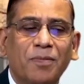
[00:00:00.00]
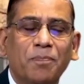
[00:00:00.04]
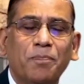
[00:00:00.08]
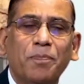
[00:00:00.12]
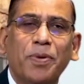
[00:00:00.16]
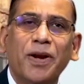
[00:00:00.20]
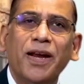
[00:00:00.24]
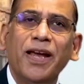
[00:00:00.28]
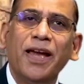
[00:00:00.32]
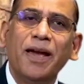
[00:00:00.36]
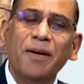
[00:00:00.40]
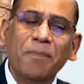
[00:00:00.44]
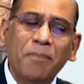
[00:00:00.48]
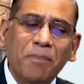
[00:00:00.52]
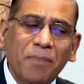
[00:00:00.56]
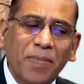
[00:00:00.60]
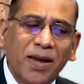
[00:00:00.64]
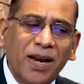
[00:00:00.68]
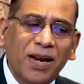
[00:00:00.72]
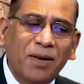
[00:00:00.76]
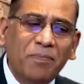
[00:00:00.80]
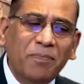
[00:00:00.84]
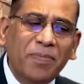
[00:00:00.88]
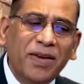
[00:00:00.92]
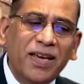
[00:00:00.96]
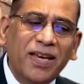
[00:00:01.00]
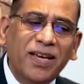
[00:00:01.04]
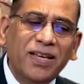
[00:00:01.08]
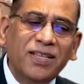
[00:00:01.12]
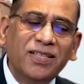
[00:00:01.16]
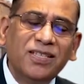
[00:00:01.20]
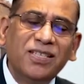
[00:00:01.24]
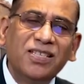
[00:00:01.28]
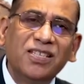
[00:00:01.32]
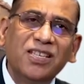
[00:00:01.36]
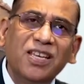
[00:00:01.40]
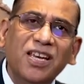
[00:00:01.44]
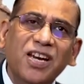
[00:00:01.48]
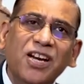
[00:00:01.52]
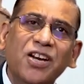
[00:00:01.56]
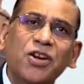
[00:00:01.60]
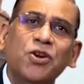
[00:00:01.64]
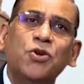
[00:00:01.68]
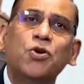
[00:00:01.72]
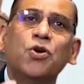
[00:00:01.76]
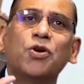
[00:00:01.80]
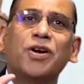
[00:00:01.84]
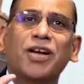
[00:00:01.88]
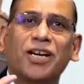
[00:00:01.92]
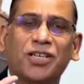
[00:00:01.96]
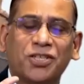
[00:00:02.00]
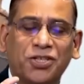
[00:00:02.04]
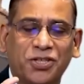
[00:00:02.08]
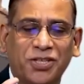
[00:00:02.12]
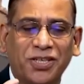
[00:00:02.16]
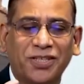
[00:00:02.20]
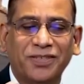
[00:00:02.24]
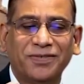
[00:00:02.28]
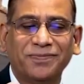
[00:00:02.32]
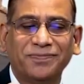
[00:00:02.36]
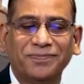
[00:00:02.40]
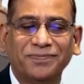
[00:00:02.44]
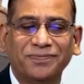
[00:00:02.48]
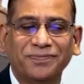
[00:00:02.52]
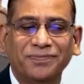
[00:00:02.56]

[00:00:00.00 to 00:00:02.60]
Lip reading: Preamble means introduction.